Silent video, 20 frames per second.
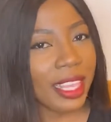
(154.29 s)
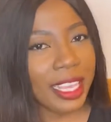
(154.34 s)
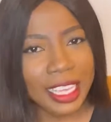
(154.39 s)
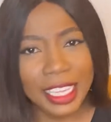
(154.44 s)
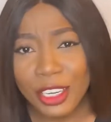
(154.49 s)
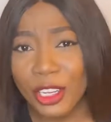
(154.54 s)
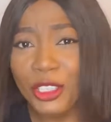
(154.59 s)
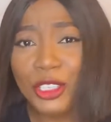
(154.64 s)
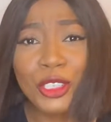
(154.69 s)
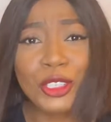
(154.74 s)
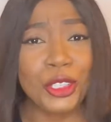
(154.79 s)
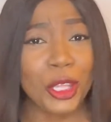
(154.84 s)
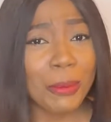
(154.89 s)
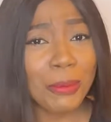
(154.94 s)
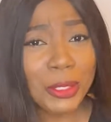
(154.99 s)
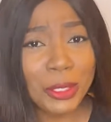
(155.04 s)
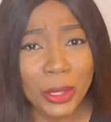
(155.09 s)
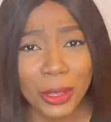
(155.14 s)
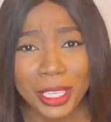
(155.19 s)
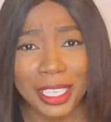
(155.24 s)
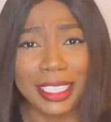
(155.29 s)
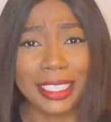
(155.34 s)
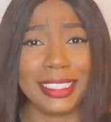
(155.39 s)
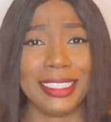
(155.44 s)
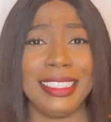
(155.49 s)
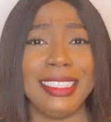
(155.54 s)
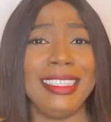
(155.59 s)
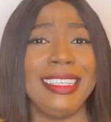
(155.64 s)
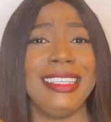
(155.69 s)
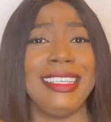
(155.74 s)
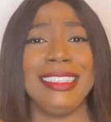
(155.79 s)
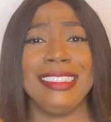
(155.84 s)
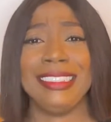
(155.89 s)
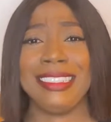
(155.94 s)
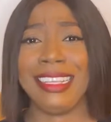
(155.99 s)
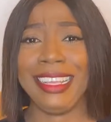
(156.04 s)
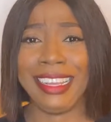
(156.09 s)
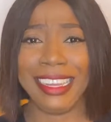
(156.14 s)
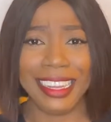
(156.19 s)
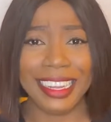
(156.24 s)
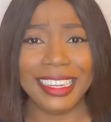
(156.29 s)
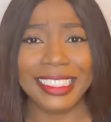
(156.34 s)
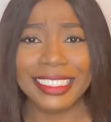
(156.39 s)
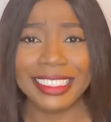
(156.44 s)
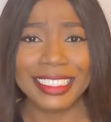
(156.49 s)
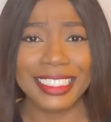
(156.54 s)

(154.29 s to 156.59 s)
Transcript: doesn't stop talking till he's heard.